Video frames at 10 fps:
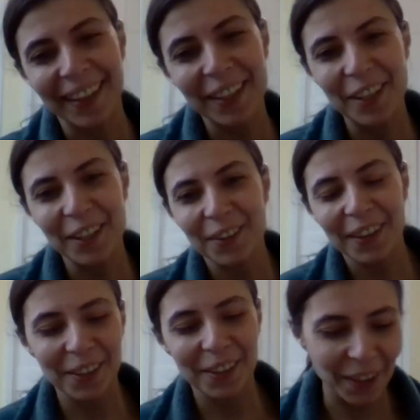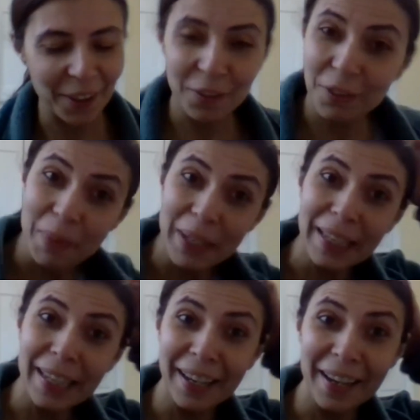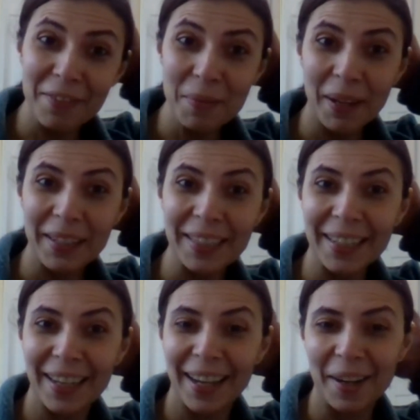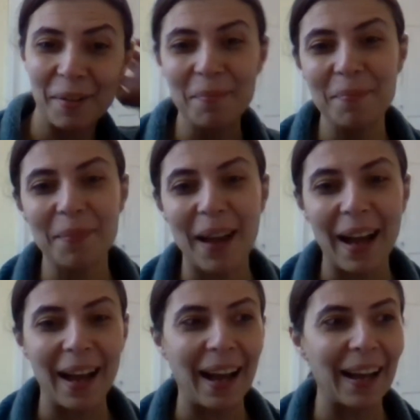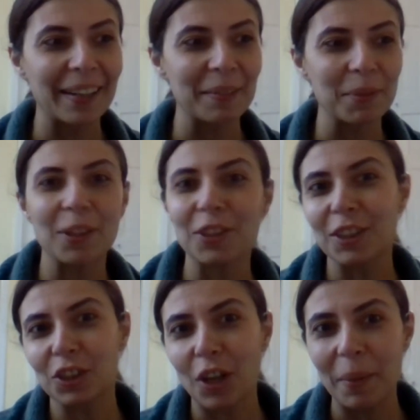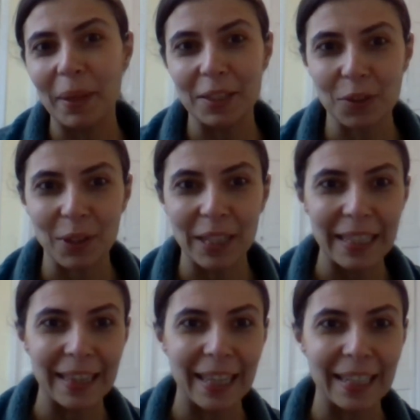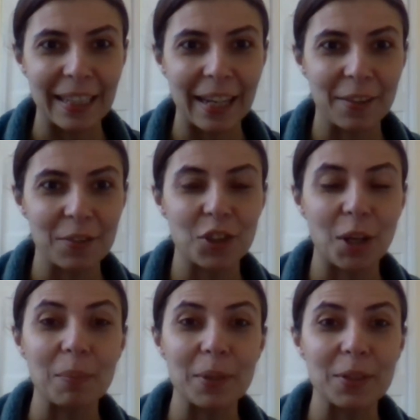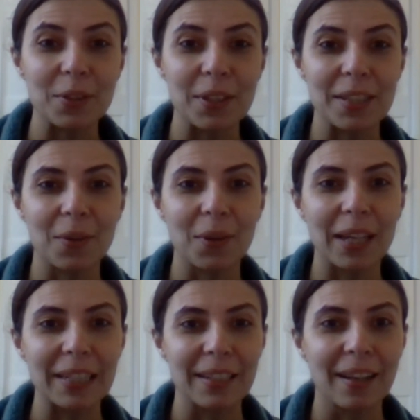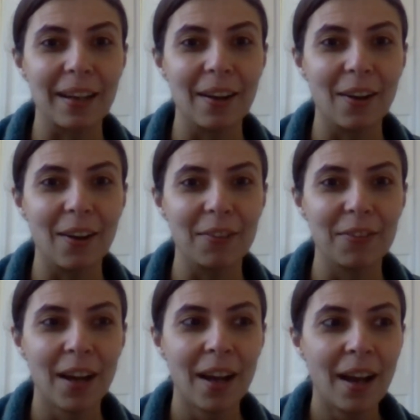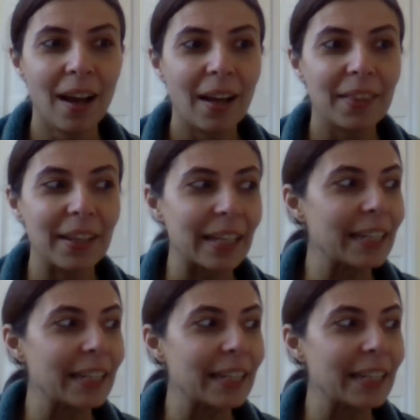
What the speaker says: thank you. Thank you. Thank you for being here, everybody. I am going to just share my screen and then kind of jump into this whole idea of the